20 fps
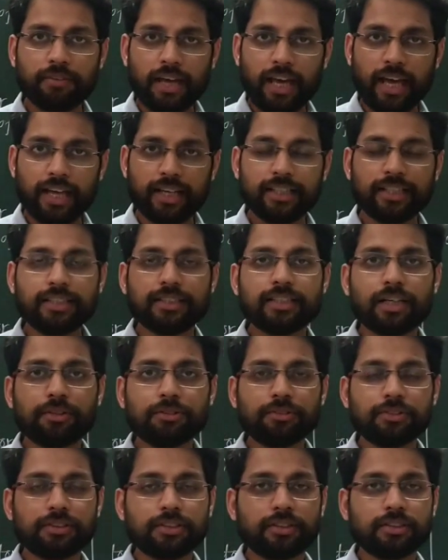any
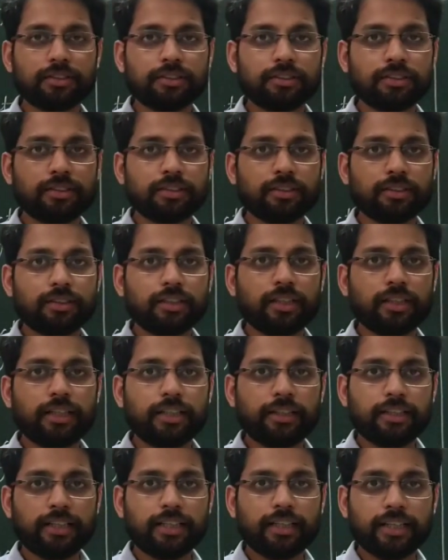doubt
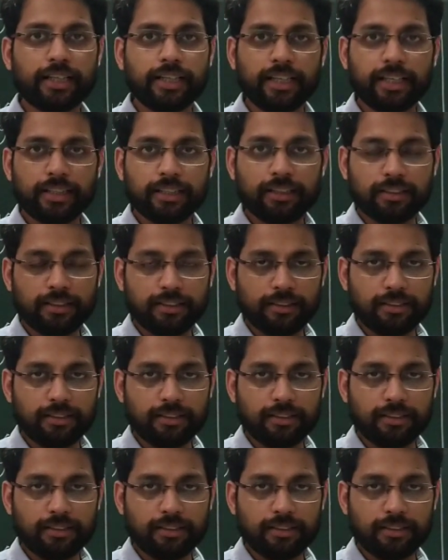regarding